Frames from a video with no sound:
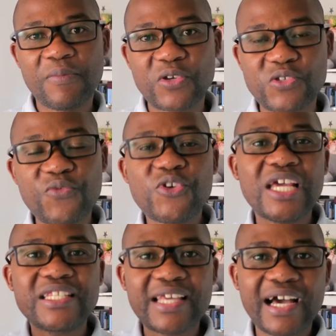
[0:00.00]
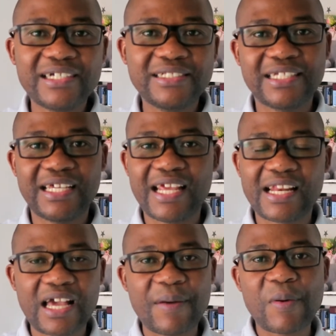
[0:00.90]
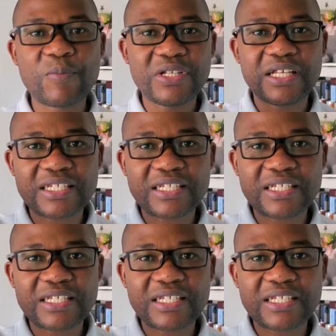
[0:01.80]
because if you can tackle that and come up with